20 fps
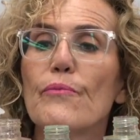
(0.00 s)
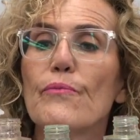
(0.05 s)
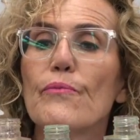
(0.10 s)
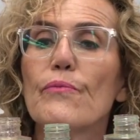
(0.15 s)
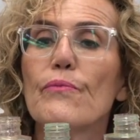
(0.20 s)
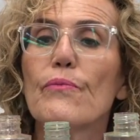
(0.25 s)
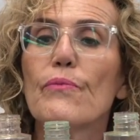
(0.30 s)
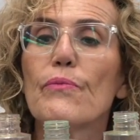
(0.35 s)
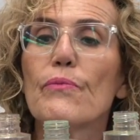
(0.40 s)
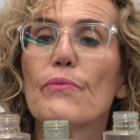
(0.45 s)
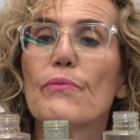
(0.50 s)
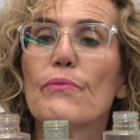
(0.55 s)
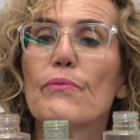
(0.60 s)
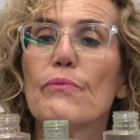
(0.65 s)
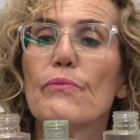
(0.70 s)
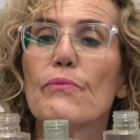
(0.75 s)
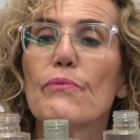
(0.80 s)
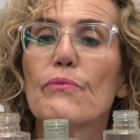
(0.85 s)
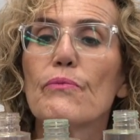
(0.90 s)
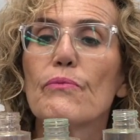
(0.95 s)

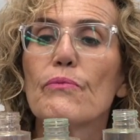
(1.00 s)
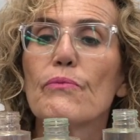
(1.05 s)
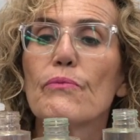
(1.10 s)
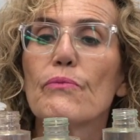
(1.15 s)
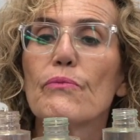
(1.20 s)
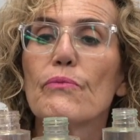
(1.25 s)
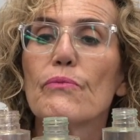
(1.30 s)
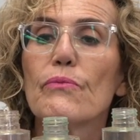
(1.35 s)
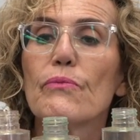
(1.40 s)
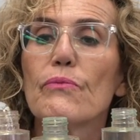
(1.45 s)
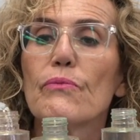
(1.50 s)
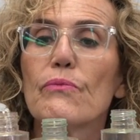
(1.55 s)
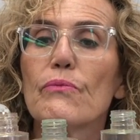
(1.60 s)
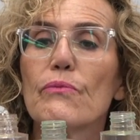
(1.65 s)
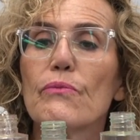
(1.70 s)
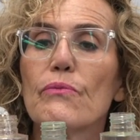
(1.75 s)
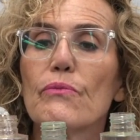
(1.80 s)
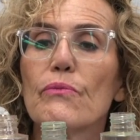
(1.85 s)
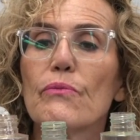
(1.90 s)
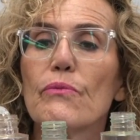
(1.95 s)

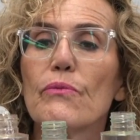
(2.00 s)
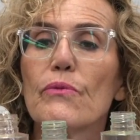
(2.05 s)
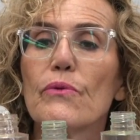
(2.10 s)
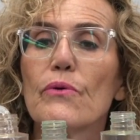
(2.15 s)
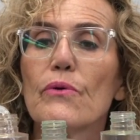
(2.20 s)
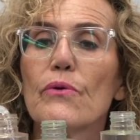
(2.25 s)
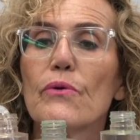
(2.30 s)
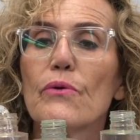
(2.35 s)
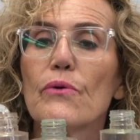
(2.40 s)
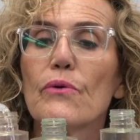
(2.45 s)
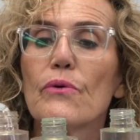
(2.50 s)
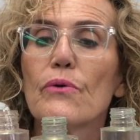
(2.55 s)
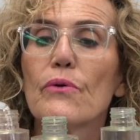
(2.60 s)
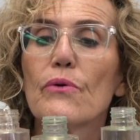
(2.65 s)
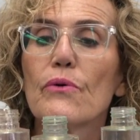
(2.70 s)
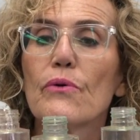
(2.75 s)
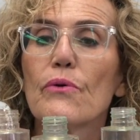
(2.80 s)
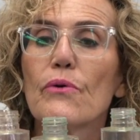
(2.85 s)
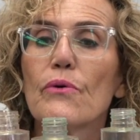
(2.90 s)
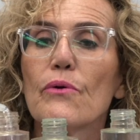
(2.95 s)

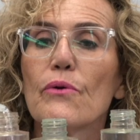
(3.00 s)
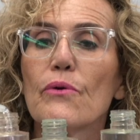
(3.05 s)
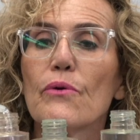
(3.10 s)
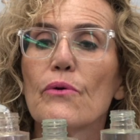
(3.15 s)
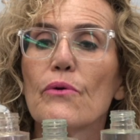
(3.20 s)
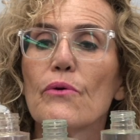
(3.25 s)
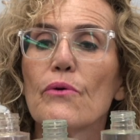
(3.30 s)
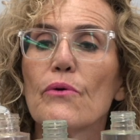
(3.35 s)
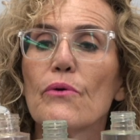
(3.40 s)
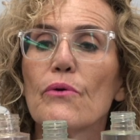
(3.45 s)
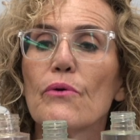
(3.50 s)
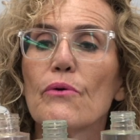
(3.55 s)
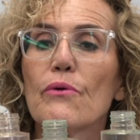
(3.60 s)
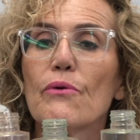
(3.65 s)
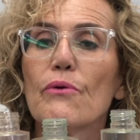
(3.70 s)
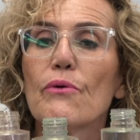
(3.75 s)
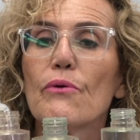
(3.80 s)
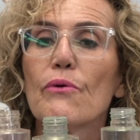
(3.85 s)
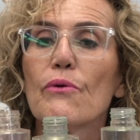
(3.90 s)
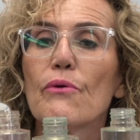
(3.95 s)

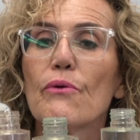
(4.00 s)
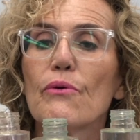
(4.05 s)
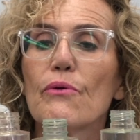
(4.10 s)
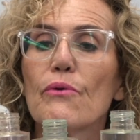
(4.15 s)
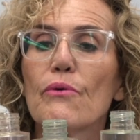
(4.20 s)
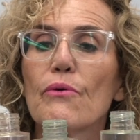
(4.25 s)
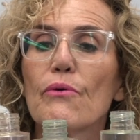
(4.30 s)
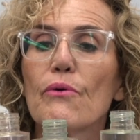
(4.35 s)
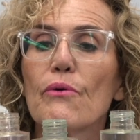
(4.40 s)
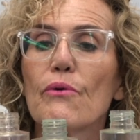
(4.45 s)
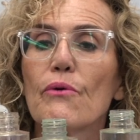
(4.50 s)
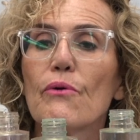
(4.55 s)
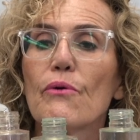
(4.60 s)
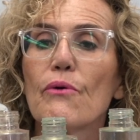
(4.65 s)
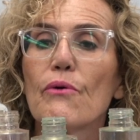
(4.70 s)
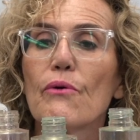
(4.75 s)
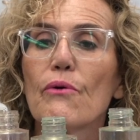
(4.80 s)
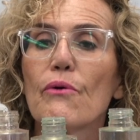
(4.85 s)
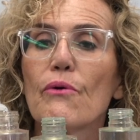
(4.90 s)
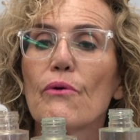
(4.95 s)

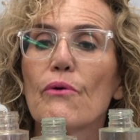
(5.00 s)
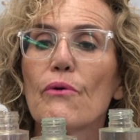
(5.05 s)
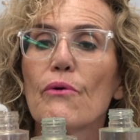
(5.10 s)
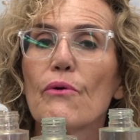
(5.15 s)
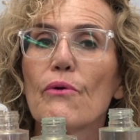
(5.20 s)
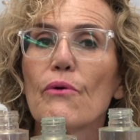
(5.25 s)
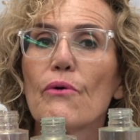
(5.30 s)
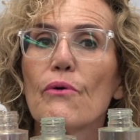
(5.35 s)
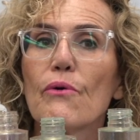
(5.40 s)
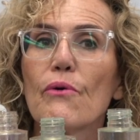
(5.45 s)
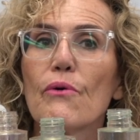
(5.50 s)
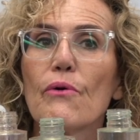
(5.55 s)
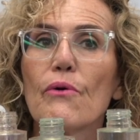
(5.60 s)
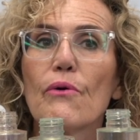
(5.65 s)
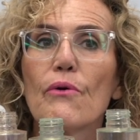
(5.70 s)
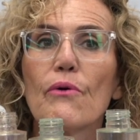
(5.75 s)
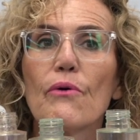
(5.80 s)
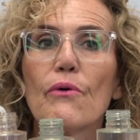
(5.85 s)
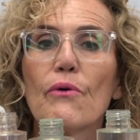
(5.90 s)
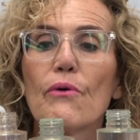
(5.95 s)

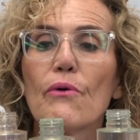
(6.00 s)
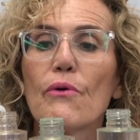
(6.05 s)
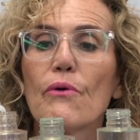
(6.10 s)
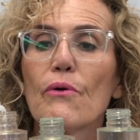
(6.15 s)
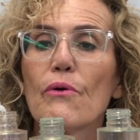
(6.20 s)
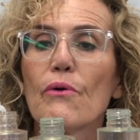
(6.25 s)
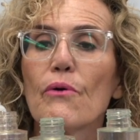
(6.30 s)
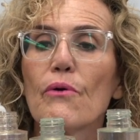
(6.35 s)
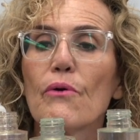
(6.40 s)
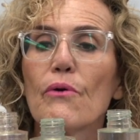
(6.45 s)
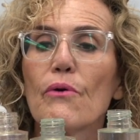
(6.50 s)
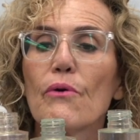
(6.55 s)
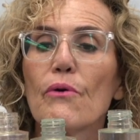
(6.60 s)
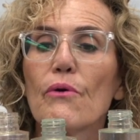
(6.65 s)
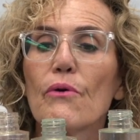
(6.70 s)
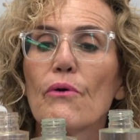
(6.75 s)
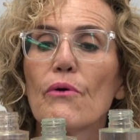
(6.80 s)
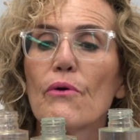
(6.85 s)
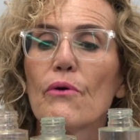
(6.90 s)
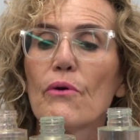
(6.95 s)

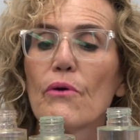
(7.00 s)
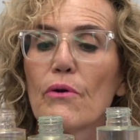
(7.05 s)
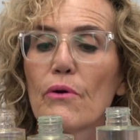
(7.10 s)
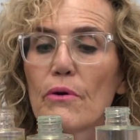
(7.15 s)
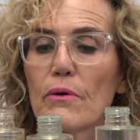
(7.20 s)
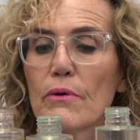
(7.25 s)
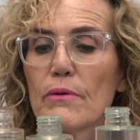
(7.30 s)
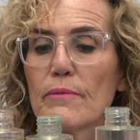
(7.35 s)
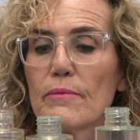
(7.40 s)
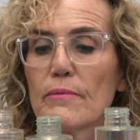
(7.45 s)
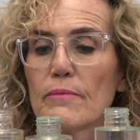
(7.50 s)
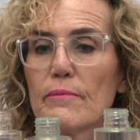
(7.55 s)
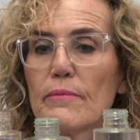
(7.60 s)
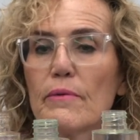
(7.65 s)
(silence)